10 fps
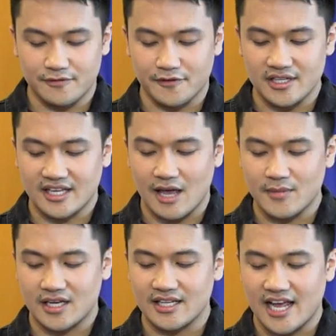different
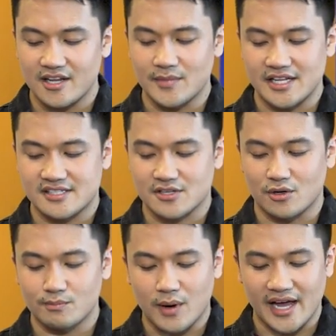chemical elements
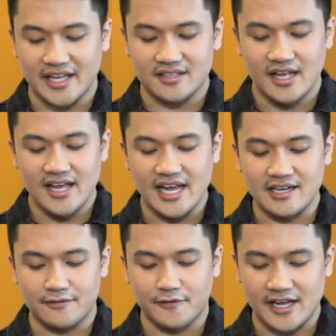combined
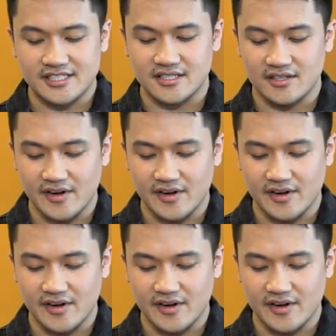in a fixed